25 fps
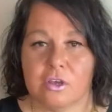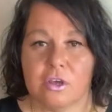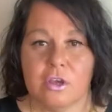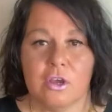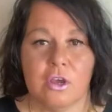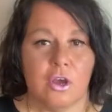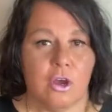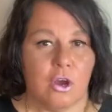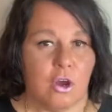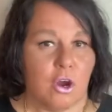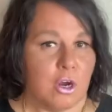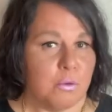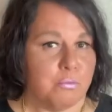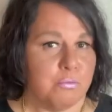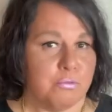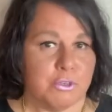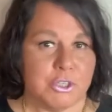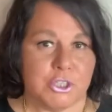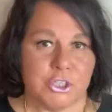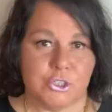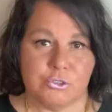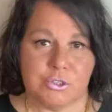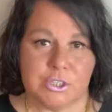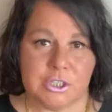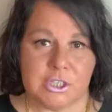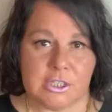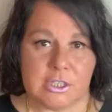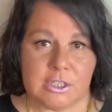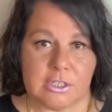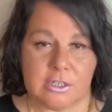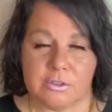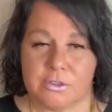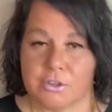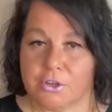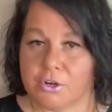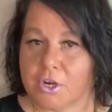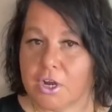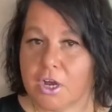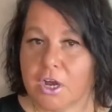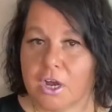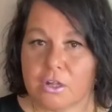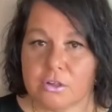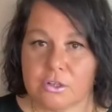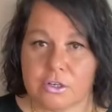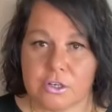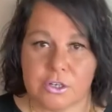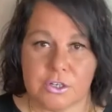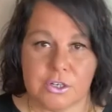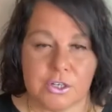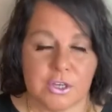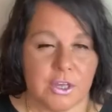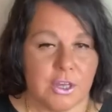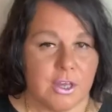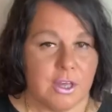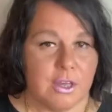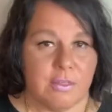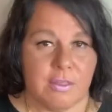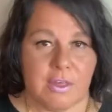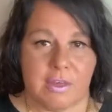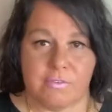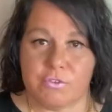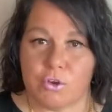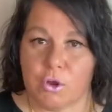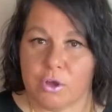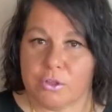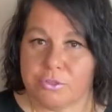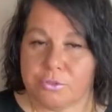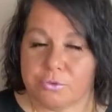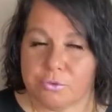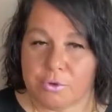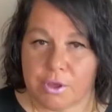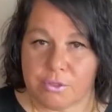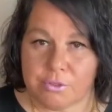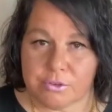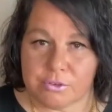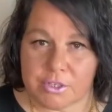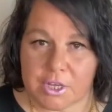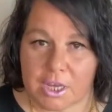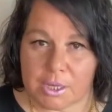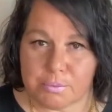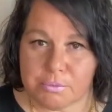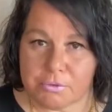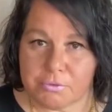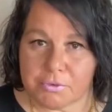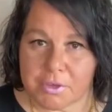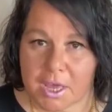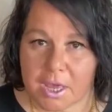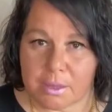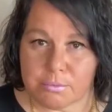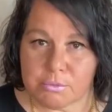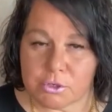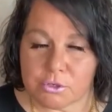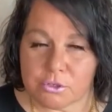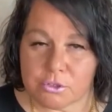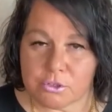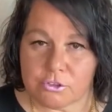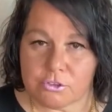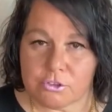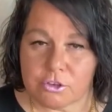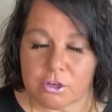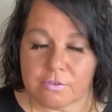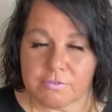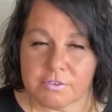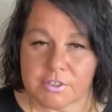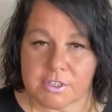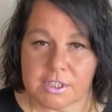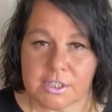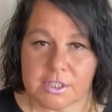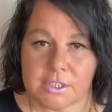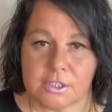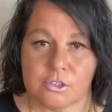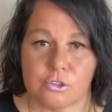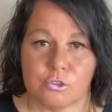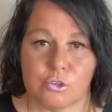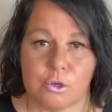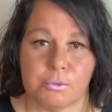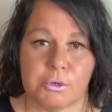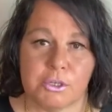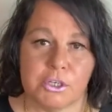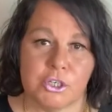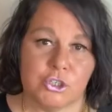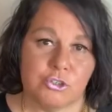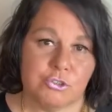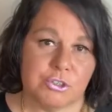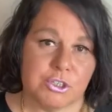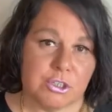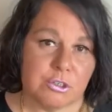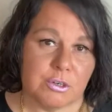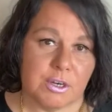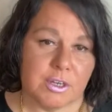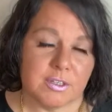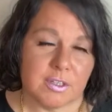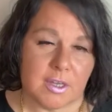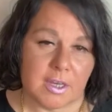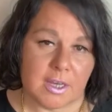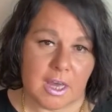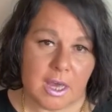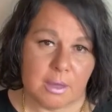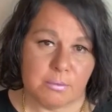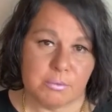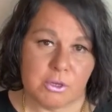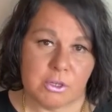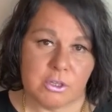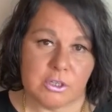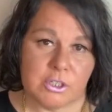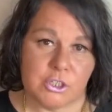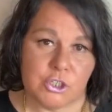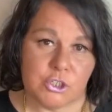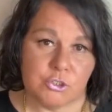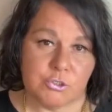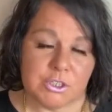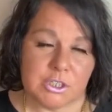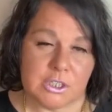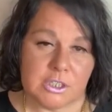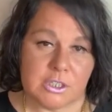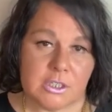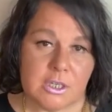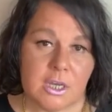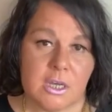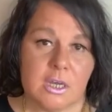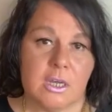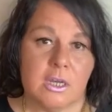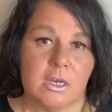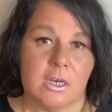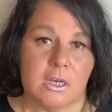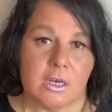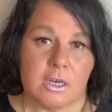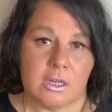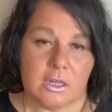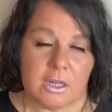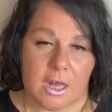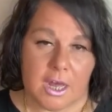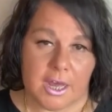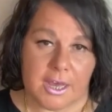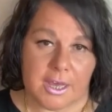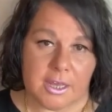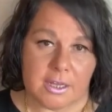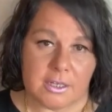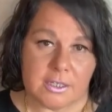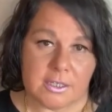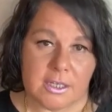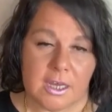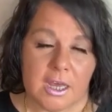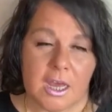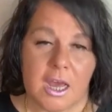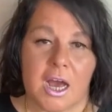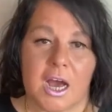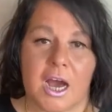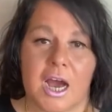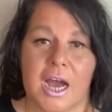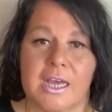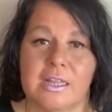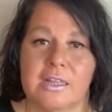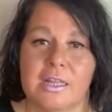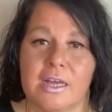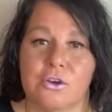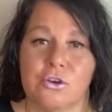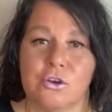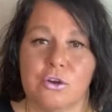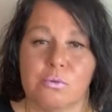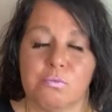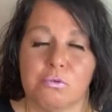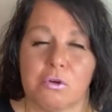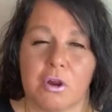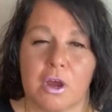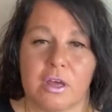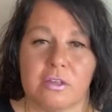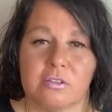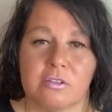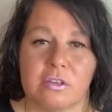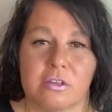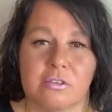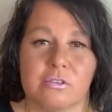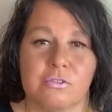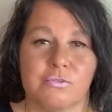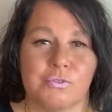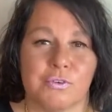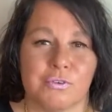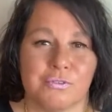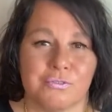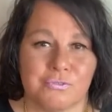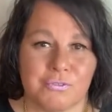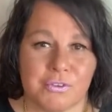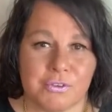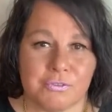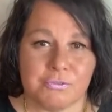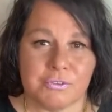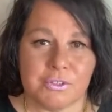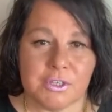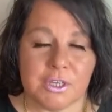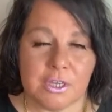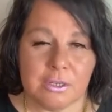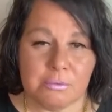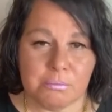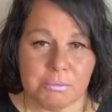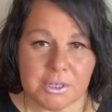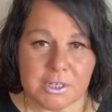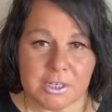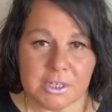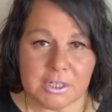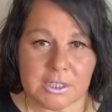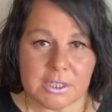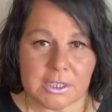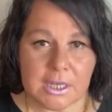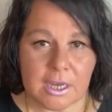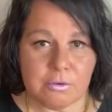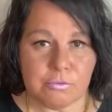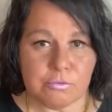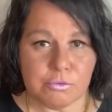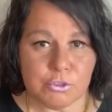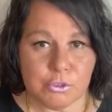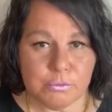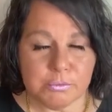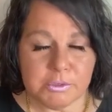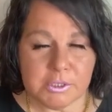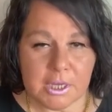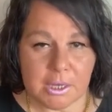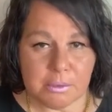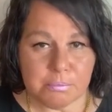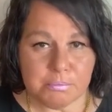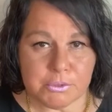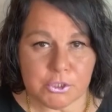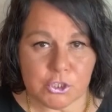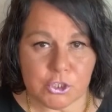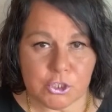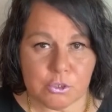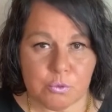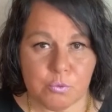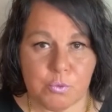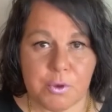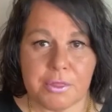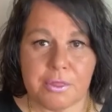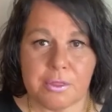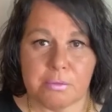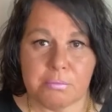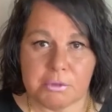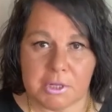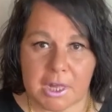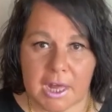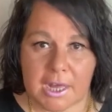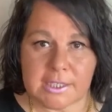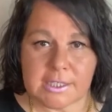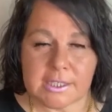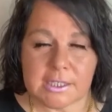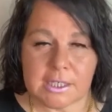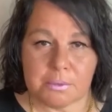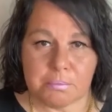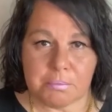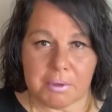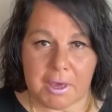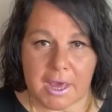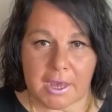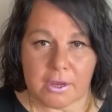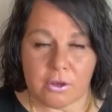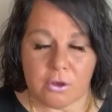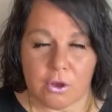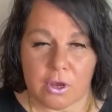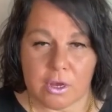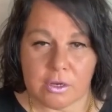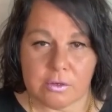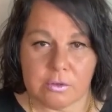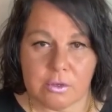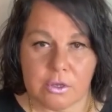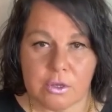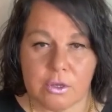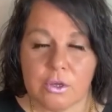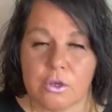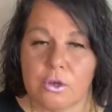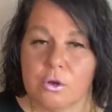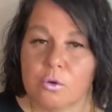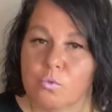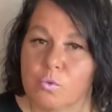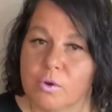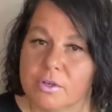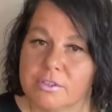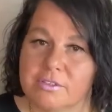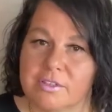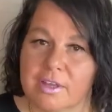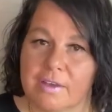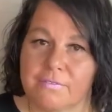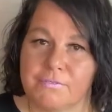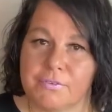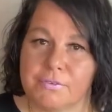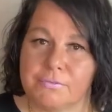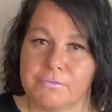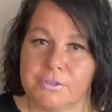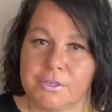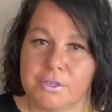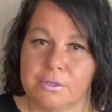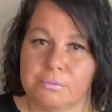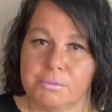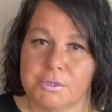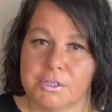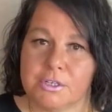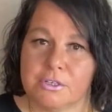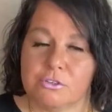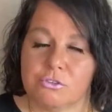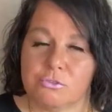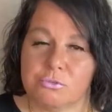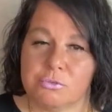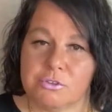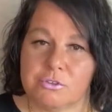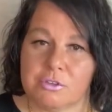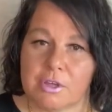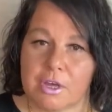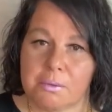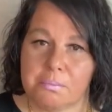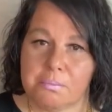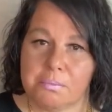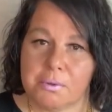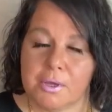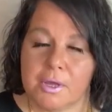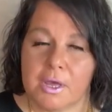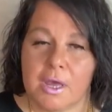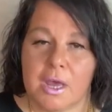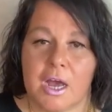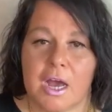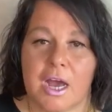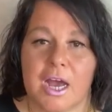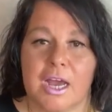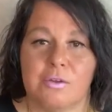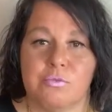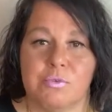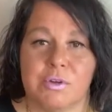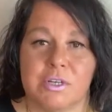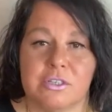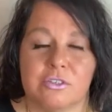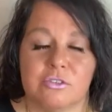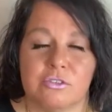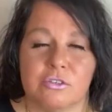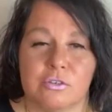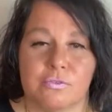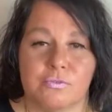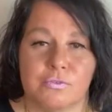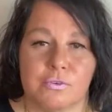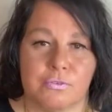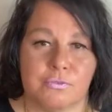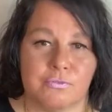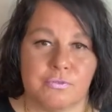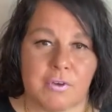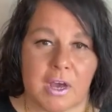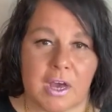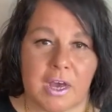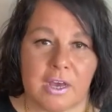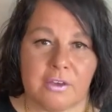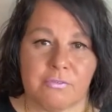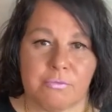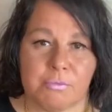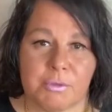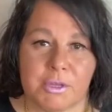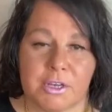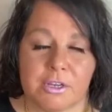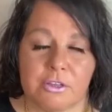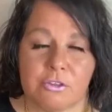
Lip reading: are pre-treated. They're colored, they've gone through other type of chemical services, so I'm gonna treat her as a chemically treated client. I let her process for 15 minutes at room temperature with a plastic bag on. Once that 15 minutes was up, I rinsed her for 5 minutes